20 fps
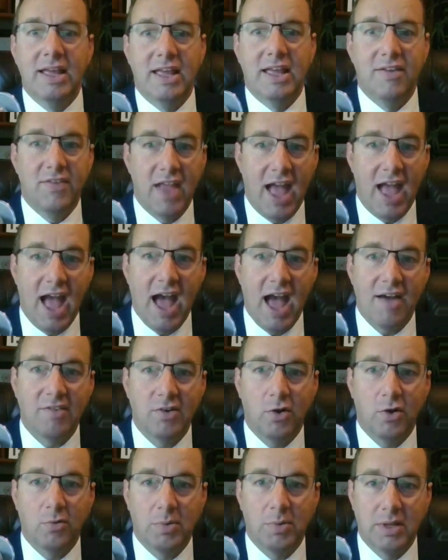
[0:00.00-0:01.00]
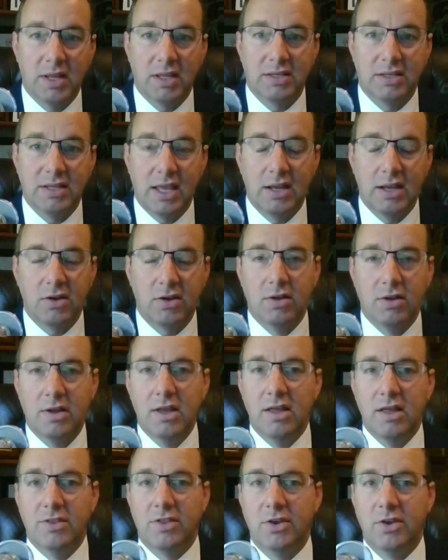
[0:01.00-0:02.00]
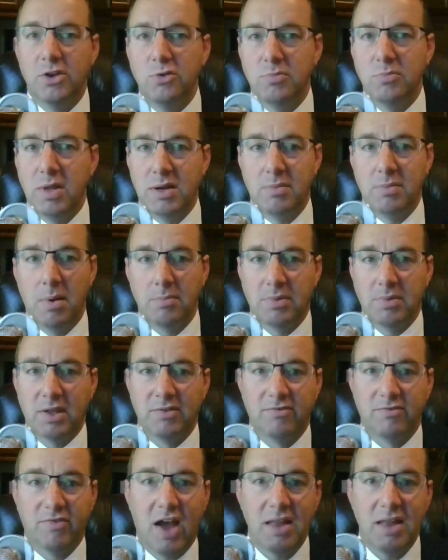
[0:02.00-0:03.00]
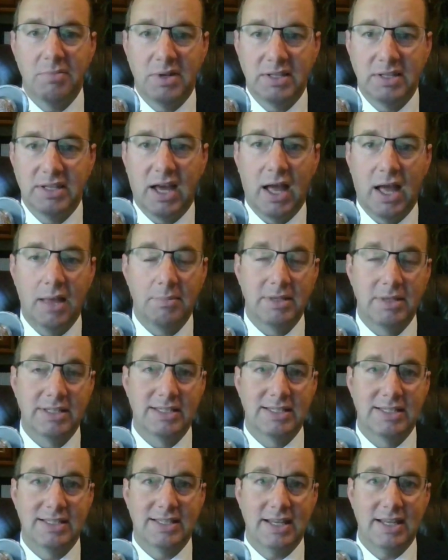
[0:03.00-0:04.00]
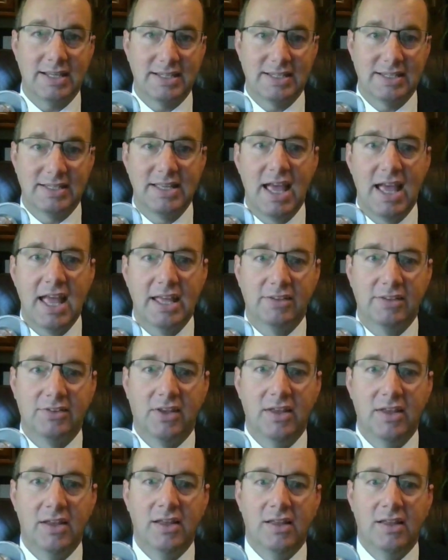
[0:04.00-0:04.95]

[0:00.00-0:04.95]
If you have an open container, the new minimum confinement time is 6 days.